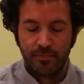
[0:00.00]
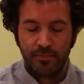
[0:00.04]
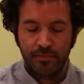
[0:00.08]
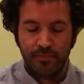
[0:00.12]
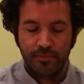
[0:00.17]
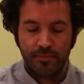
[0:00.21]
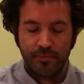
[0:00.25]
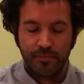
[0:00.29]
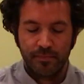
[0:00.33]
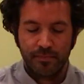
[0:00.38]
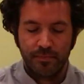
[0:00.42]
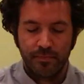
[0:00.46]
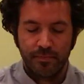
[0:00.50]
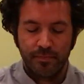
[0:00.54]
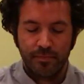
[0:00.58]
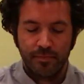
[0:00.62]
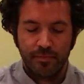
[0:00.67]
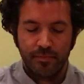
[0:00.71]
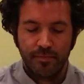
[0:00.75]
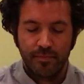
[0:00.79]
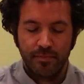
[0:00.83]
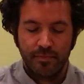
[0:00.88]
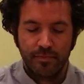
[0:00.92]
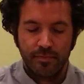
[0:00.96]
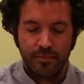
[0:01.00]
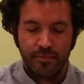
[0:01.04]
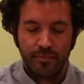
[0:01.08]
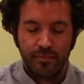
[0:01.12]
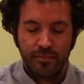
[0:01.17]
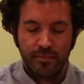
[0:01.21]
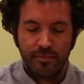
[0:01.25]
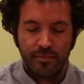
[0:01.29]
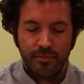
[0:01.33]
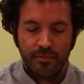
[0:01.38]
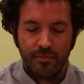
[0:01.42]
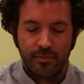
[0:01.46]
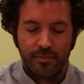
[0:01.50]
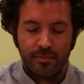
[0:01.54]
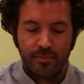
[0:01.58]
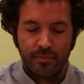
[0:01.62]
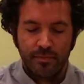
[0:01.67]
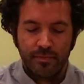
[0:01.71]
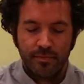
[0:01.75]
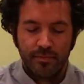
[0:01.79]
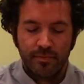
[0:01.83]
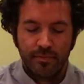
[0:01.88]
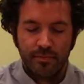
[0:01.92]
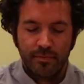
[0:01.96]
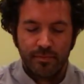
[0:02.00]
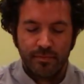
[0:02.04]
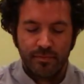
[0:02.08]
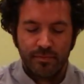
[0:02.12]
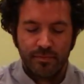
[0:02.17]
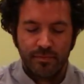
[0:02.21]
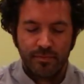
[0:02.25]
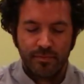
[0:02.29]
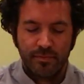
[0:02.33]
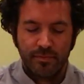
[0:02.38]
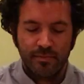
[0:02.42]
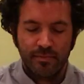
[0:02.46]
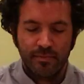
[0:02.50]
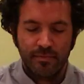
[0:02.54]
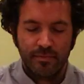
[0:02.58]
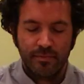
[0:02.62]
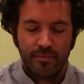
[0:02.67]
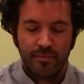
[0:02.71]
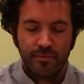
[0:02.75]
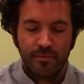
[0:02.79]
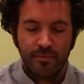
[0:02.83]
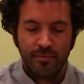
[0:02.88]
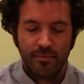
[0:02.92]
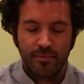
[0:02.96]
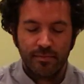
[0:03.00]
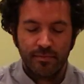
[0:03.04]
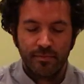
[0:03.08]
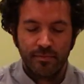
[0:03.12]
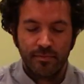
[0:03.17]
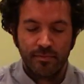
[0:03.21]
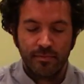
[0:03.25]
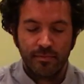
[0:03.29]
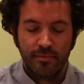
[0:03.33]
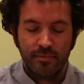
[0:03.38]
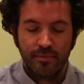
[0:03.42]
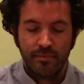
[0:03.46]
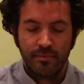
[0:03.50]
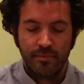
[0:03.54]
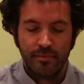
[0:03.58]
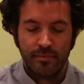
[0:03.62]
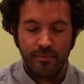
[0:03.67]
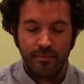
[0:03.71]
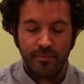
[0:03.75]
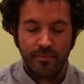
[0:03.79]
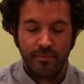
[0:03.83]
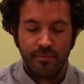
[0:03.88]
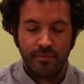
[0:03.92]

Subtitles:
[no speech]